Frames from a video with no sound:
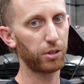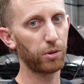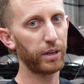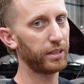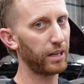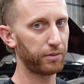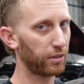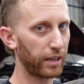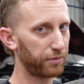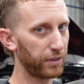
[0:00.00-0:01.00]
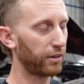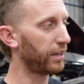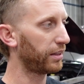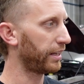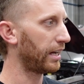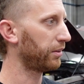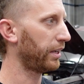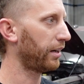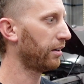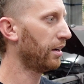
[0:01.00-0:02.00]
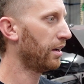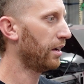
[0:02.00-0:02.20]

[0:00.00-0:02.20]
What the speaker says: so I didn't have to like figure anything out there.